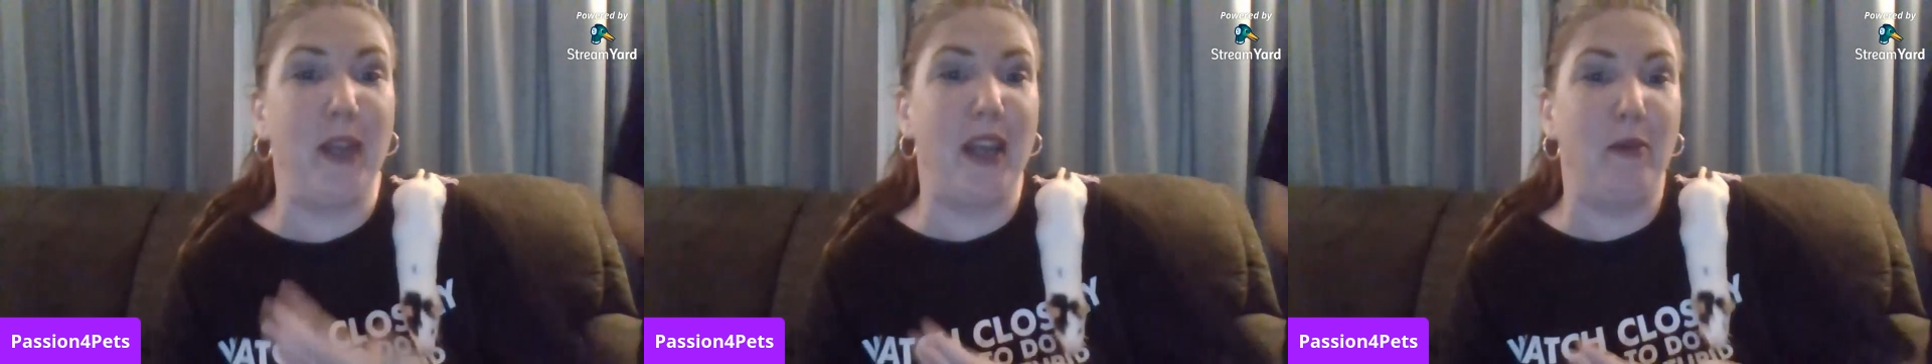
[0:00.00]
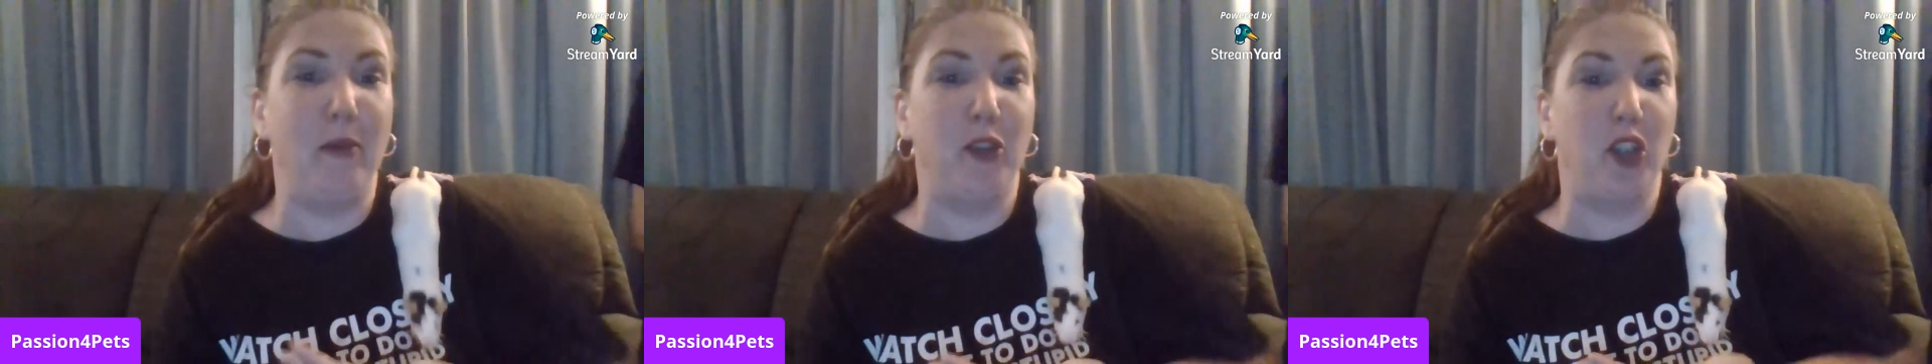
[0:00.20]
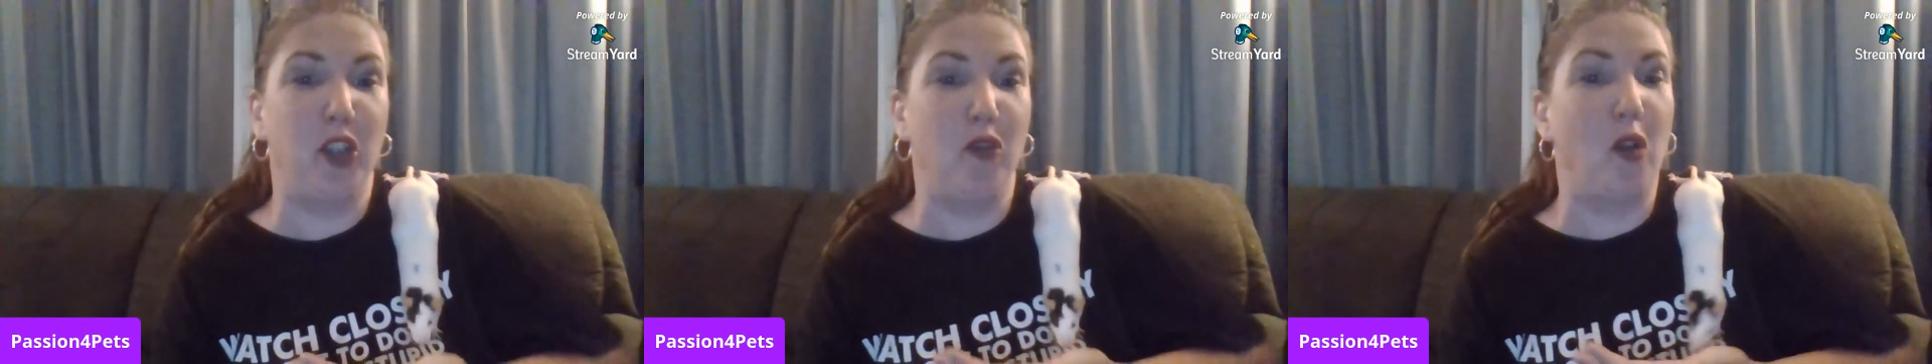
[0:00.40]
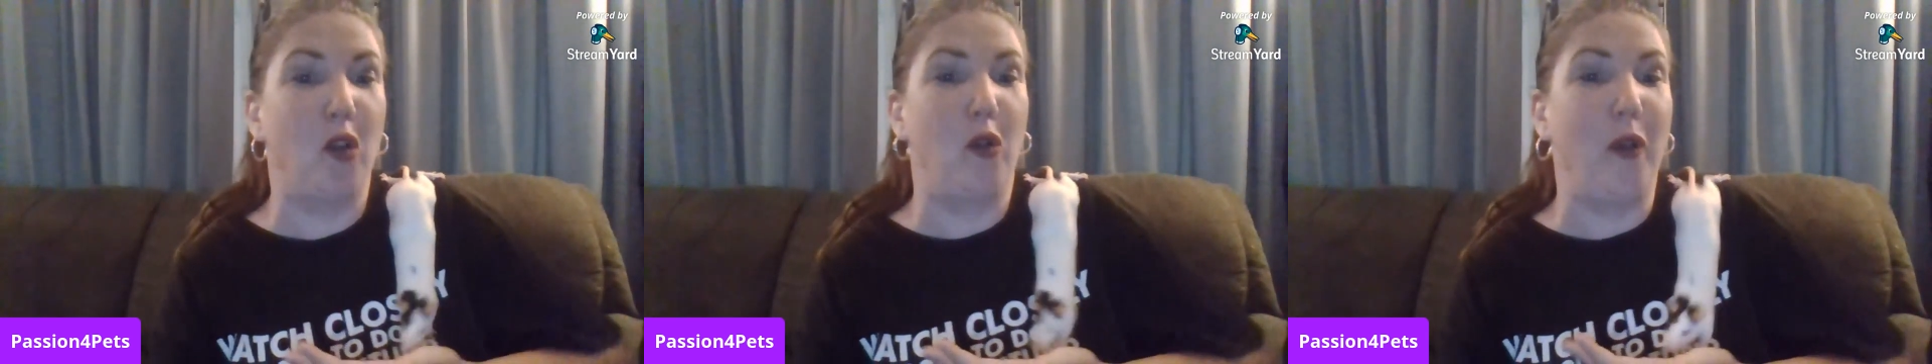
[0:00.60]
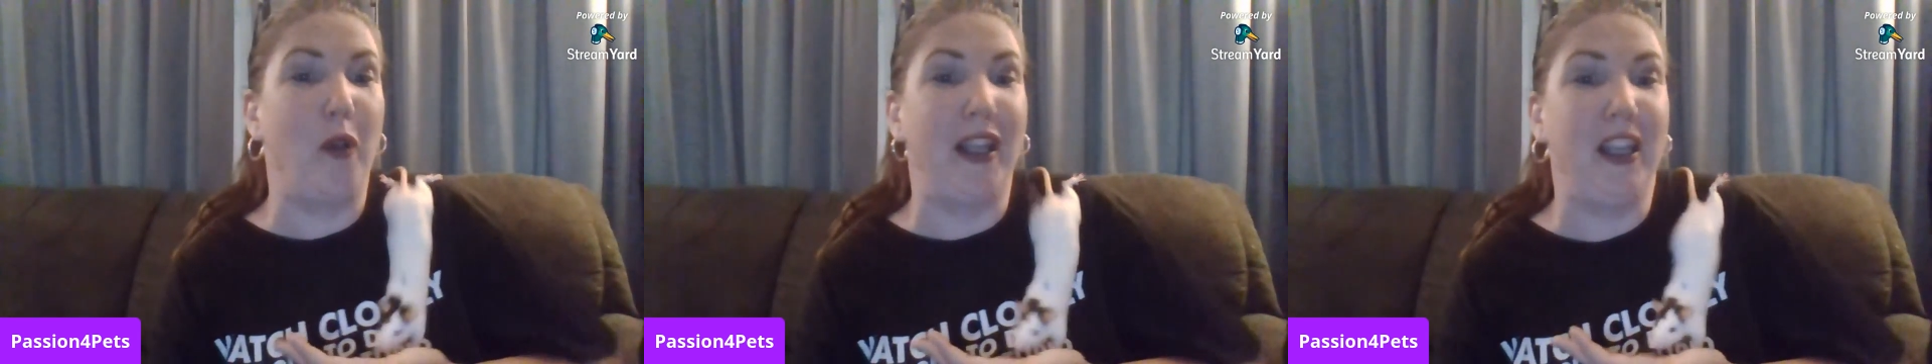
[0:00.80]
able to grow
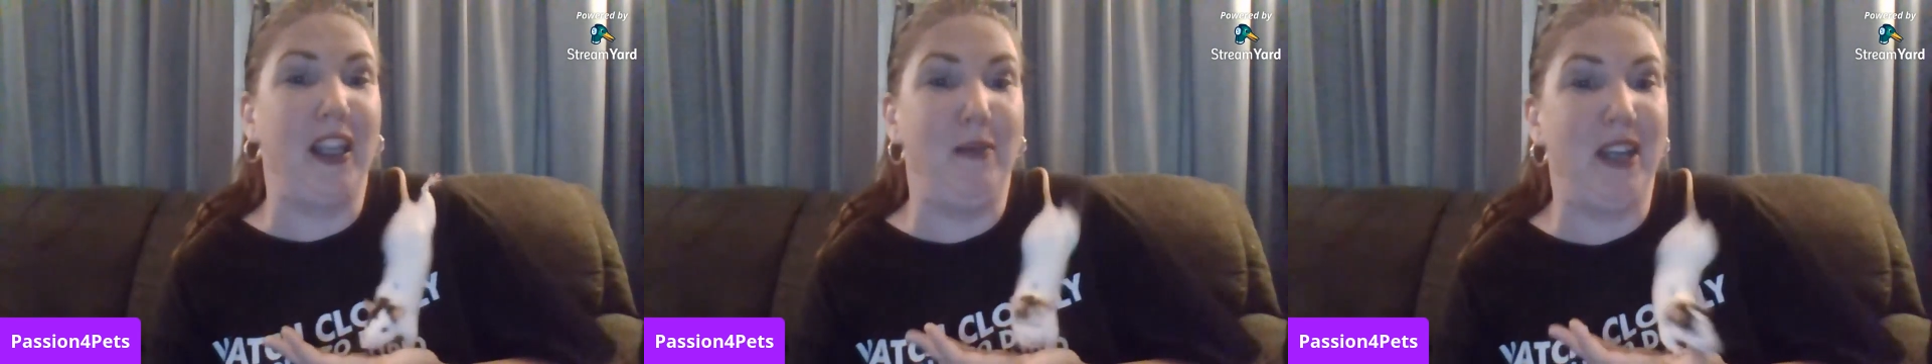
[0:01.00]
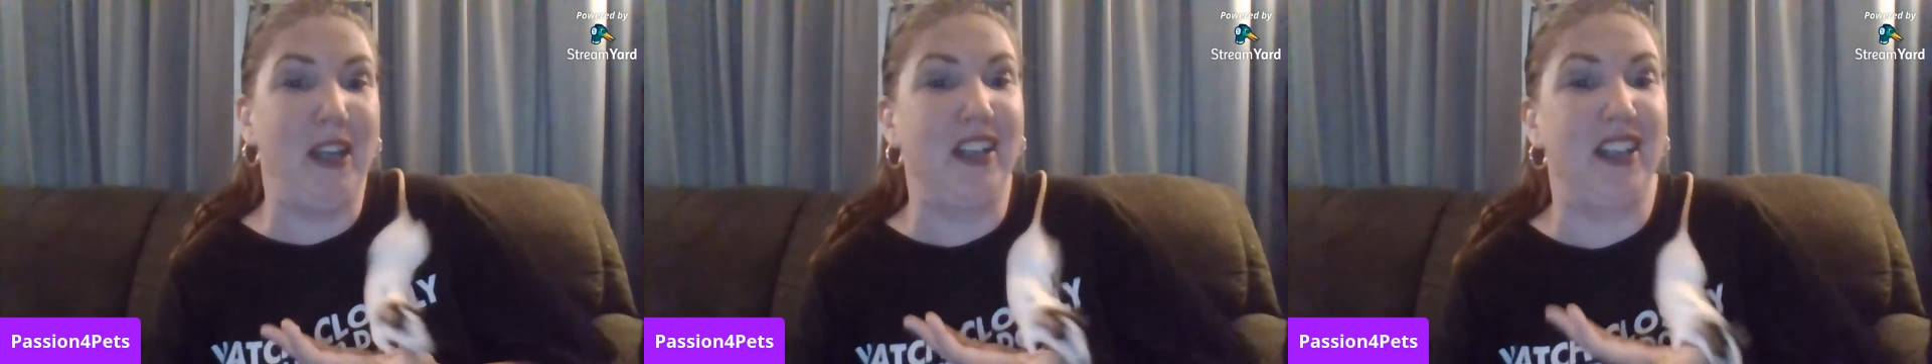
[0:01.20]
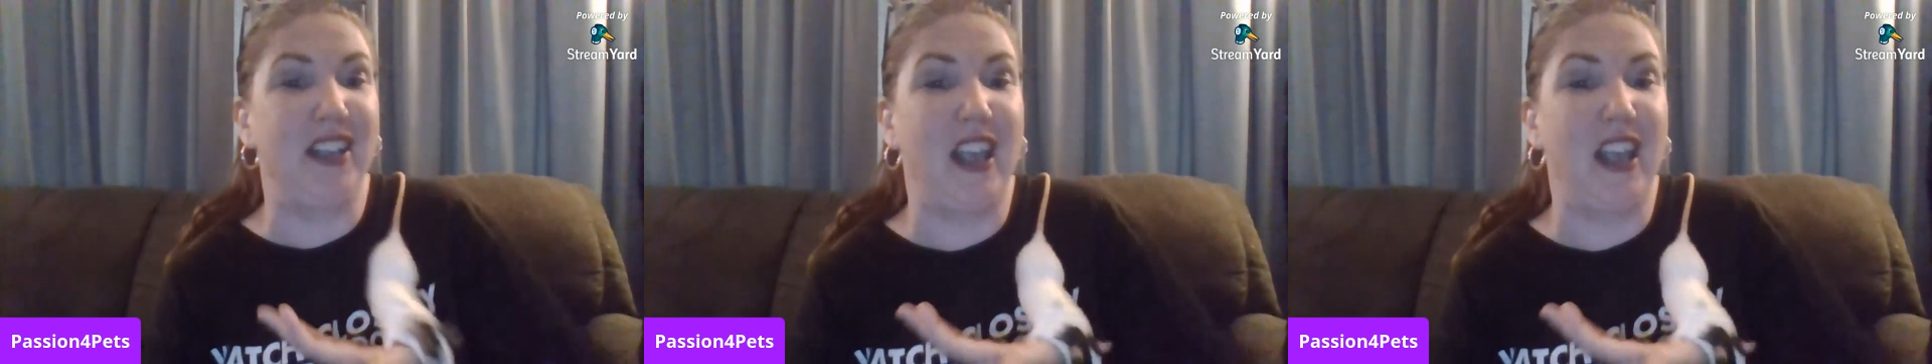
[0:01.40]
quickly because they